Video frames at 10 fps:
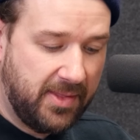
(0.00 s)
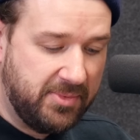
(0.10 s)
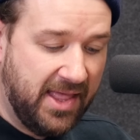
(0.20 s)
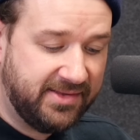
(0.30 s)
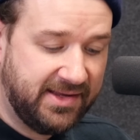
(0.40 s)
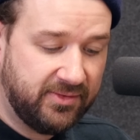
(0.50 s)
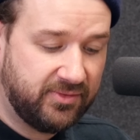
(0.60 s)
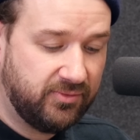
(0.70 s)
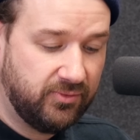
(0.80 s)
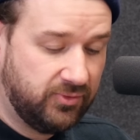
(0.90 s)
I mean, that
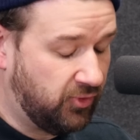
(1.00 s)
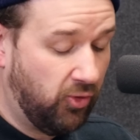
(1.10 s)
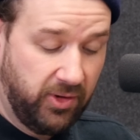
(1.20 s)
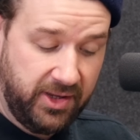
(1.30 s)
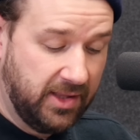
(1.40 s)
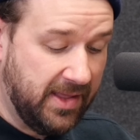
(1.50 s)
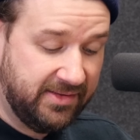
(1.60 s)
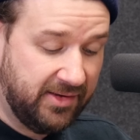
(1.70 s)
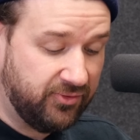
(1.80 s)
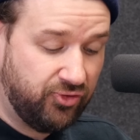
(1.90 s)
sounds totally, and
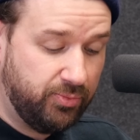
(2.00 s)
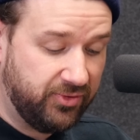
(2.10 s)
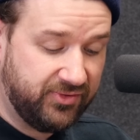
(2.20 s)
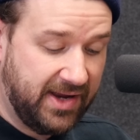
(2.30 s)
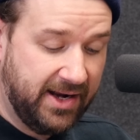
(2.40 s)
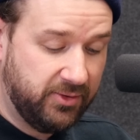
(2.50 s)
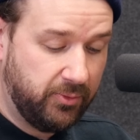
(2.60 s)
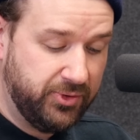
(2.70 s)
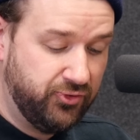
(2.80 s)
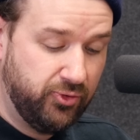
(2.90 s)
that sounds super static
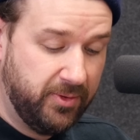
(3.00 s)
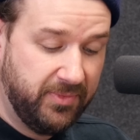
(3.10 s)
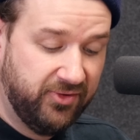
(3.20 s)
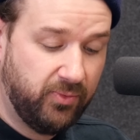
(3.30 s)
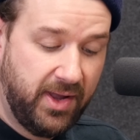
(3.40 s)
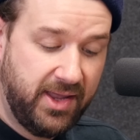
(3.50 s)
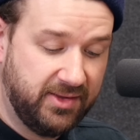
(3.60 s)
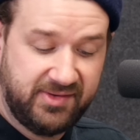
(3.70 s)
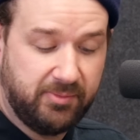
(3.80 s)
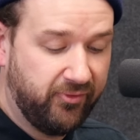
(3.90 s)
when we do them this way,
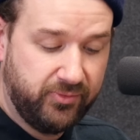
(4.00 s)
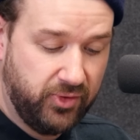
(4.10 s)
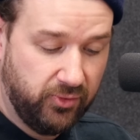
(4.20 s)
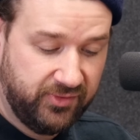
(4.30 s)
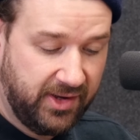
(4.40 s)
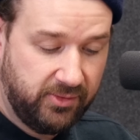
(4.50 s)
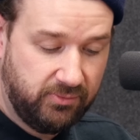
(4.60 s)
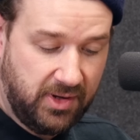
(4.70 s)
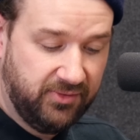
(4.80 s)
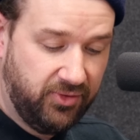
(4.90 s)
and some of them don't sound
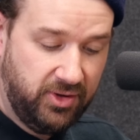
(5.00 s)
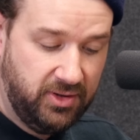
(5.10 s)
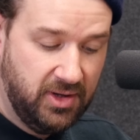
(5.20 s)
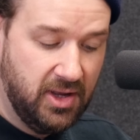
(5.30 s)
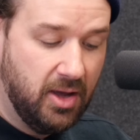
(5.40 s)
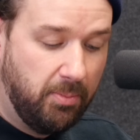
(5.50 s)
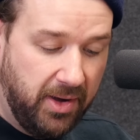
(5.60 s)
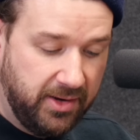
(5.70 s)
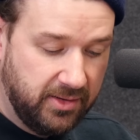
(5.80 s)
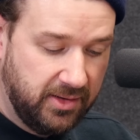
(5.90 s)
as good.
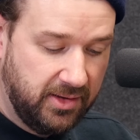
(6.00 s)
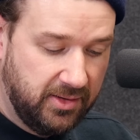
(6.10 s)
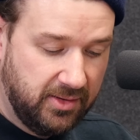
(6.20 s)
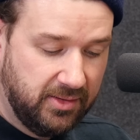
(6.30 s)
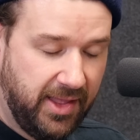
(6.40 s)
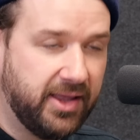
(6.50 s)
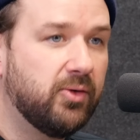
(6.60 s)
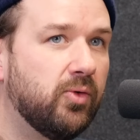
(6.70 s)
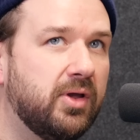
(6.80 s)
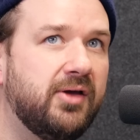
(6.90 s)
But like,
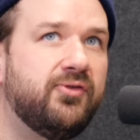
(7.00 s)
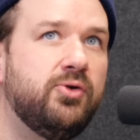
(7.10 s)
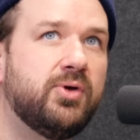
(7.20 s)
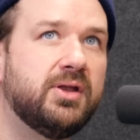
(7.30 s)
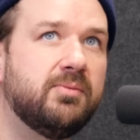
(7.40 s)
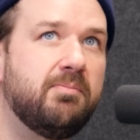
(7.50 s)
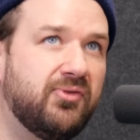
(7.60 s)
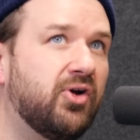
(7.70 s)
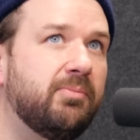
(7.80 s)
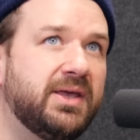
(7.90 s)
if you can
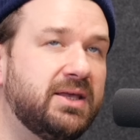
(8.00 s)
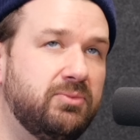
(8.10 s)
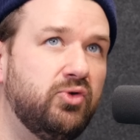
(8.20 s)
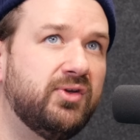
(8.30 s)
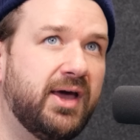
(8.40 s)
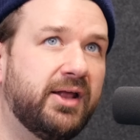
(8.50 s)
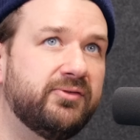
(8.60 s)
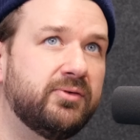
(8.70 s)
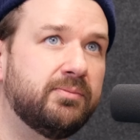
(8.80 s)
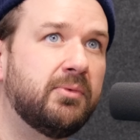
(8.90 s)
start making music out of
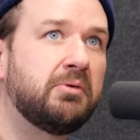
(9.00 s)
them.